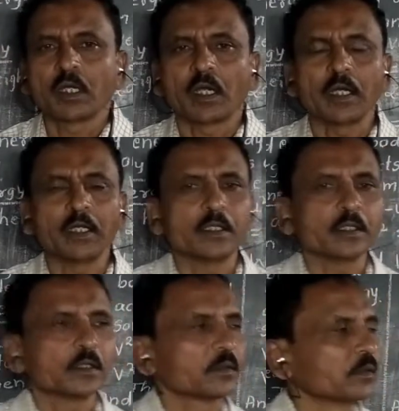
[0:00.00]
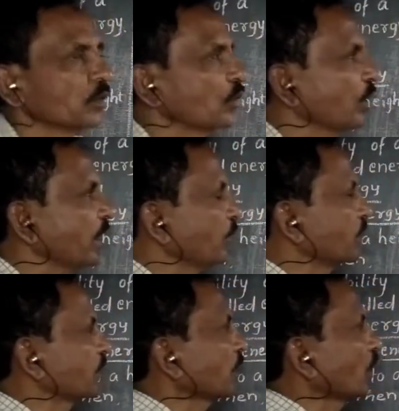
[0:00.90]
And today we
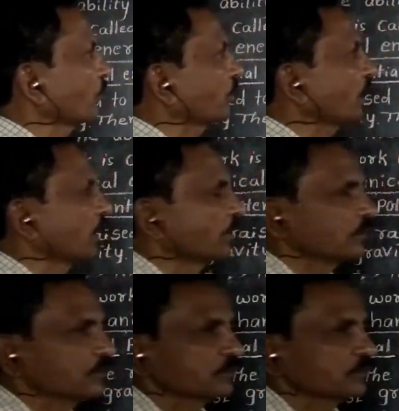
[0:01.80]
shall obtain